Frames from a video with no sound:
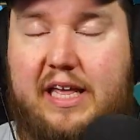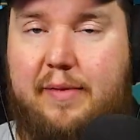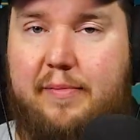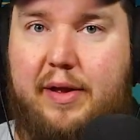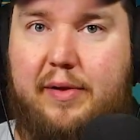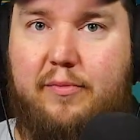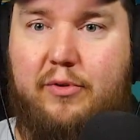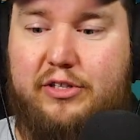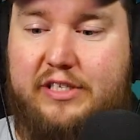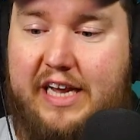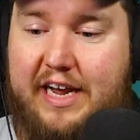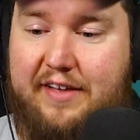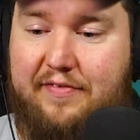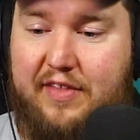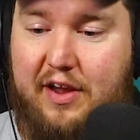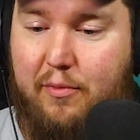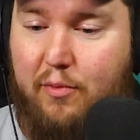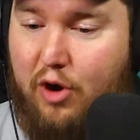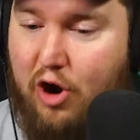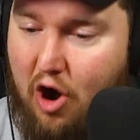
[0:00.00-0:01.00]
it, man. We'll take it
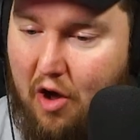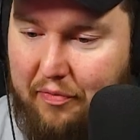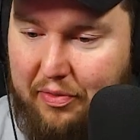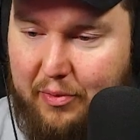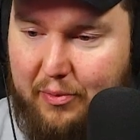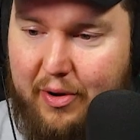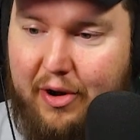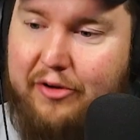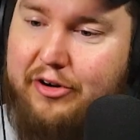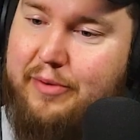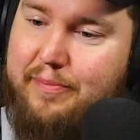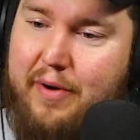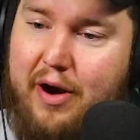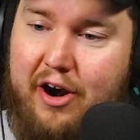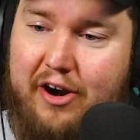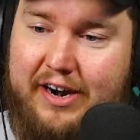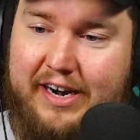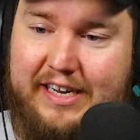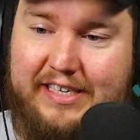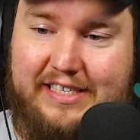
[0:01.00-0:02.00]
there. We're on the road to
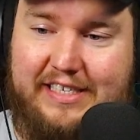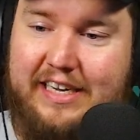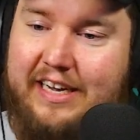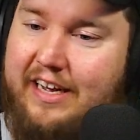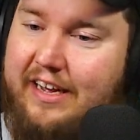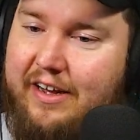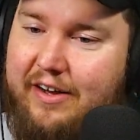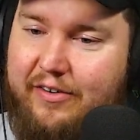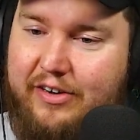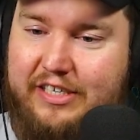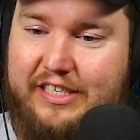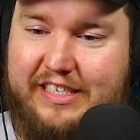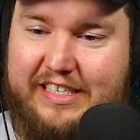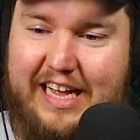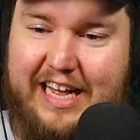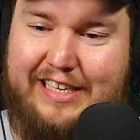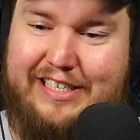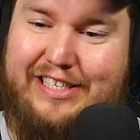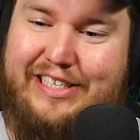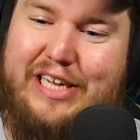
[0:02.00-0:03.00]
Marius. We just
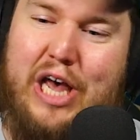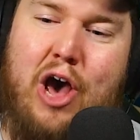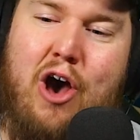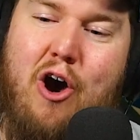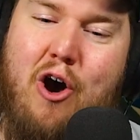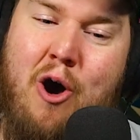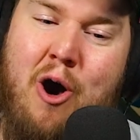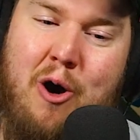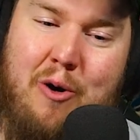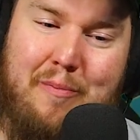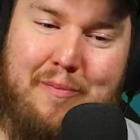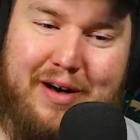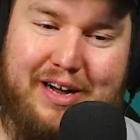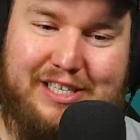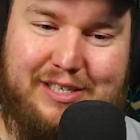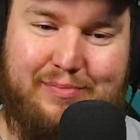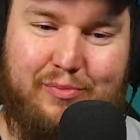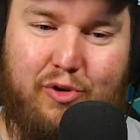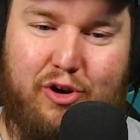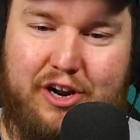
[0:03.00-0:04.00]
got so
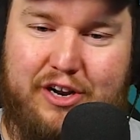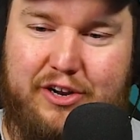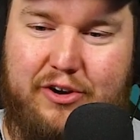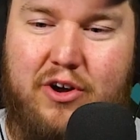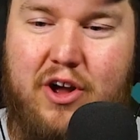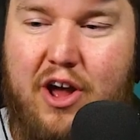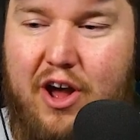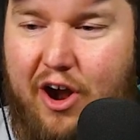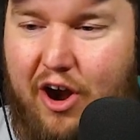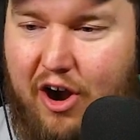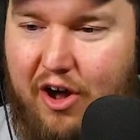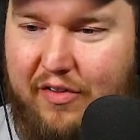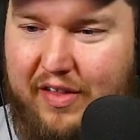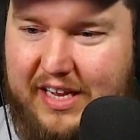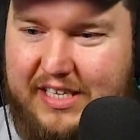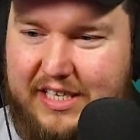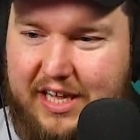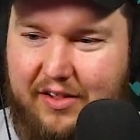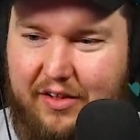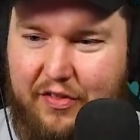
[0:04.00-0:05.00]
much more to do. All
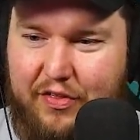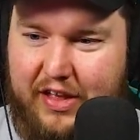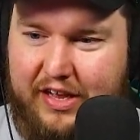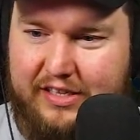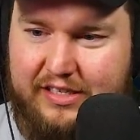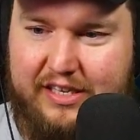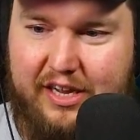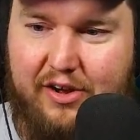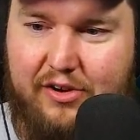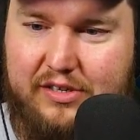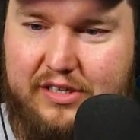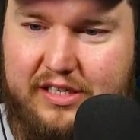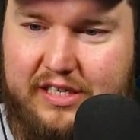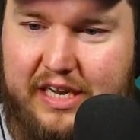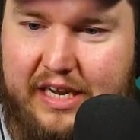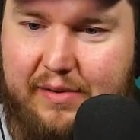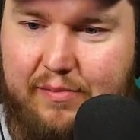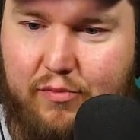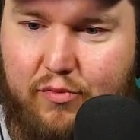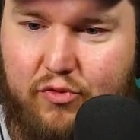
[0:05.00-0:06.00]
these other things though
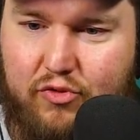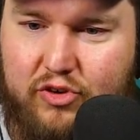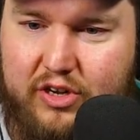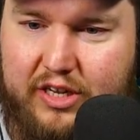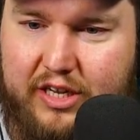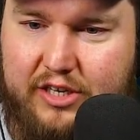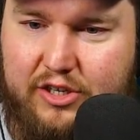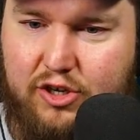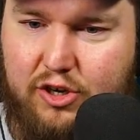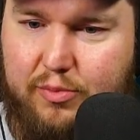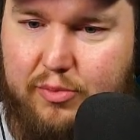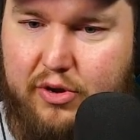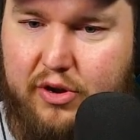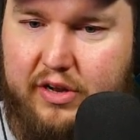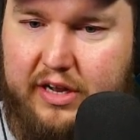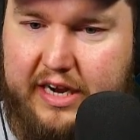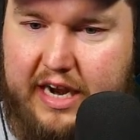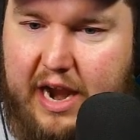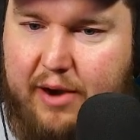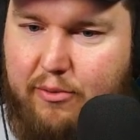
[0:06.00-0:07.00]
seem really doable.
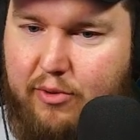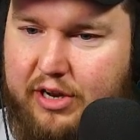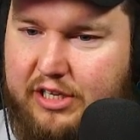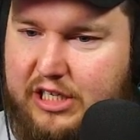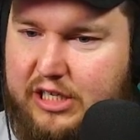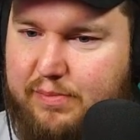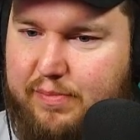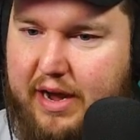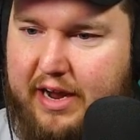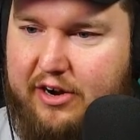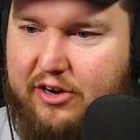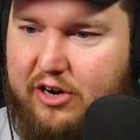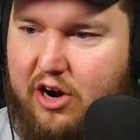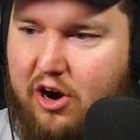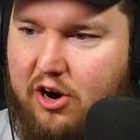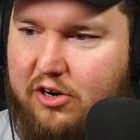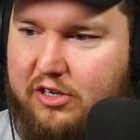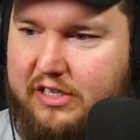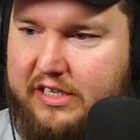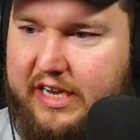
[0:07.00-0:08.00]
Like I run Spider
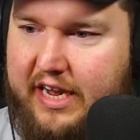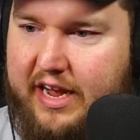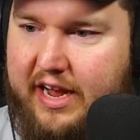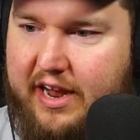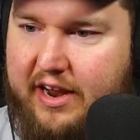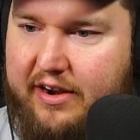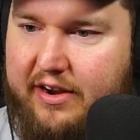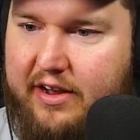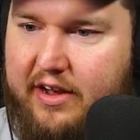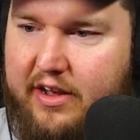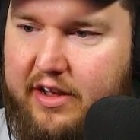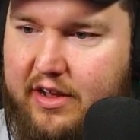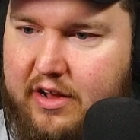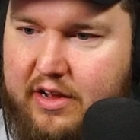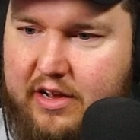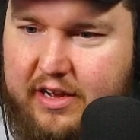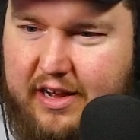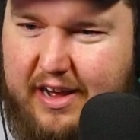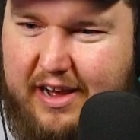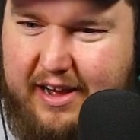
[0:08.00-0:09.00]
hard 10.
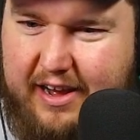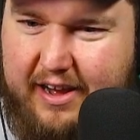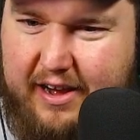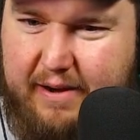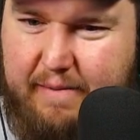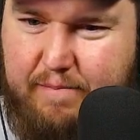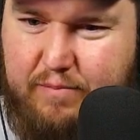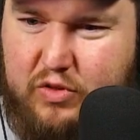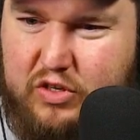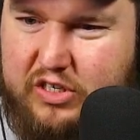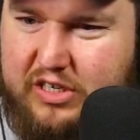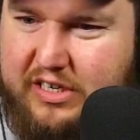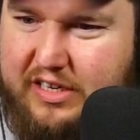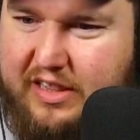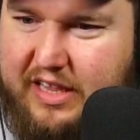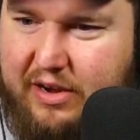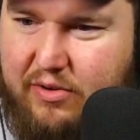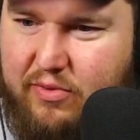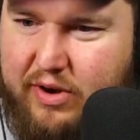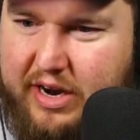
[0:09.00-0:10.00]
Trying to
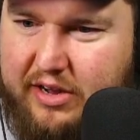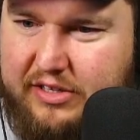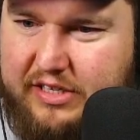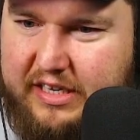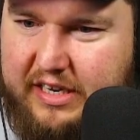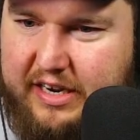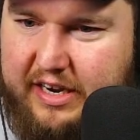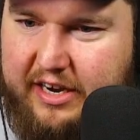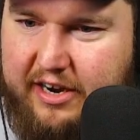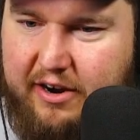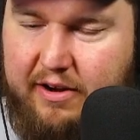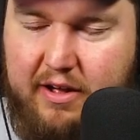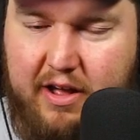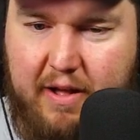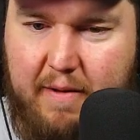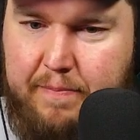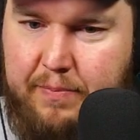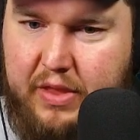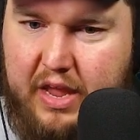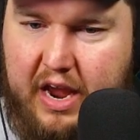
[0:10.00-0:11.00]
think what else in here.
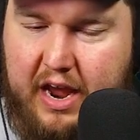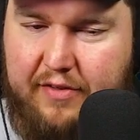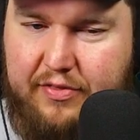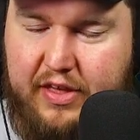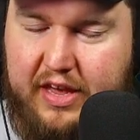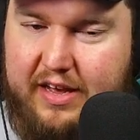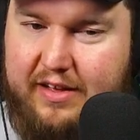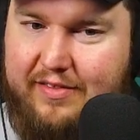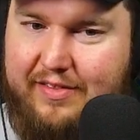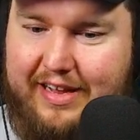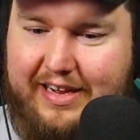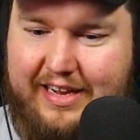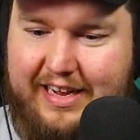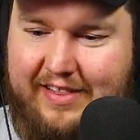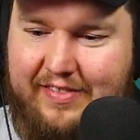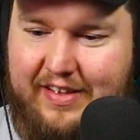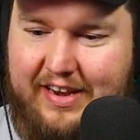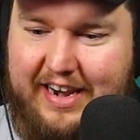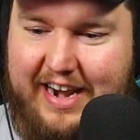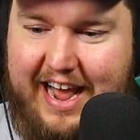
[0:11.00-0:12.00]
I think like in
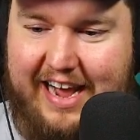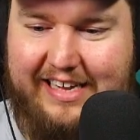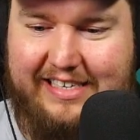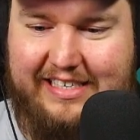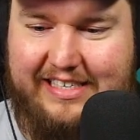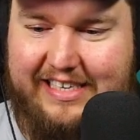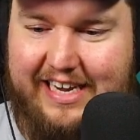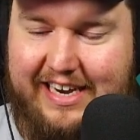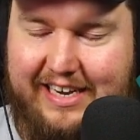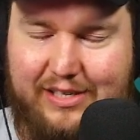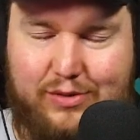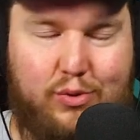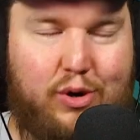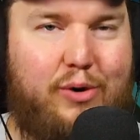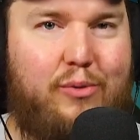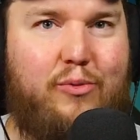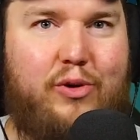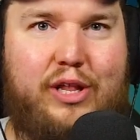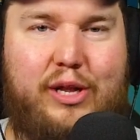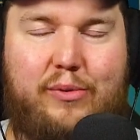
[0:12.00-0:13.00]
the next set is where it
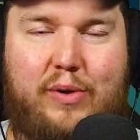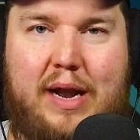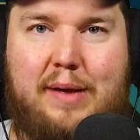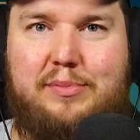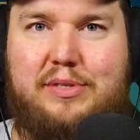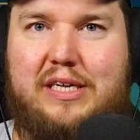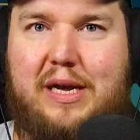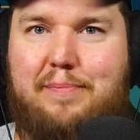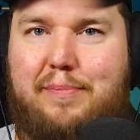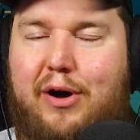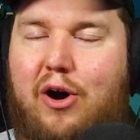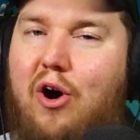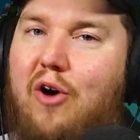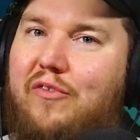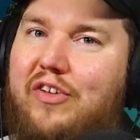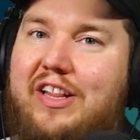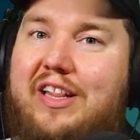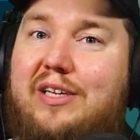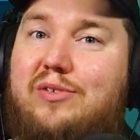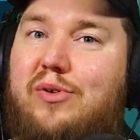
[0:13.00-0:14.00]
really ramps up, but
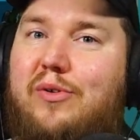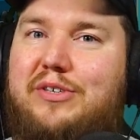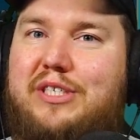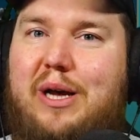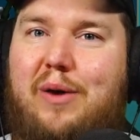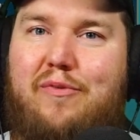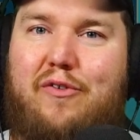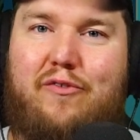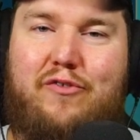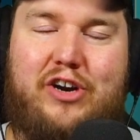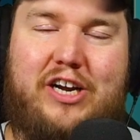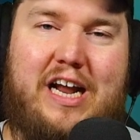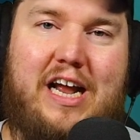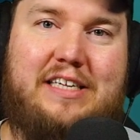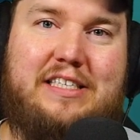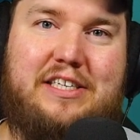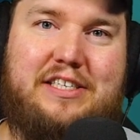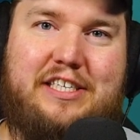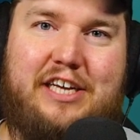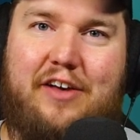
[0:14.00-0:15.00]
hopefully this one was helpful for you guys.
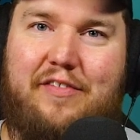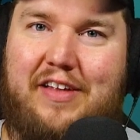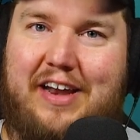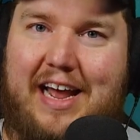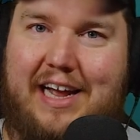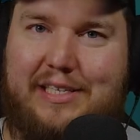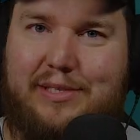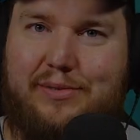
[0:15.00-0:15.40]
I'll see you on the next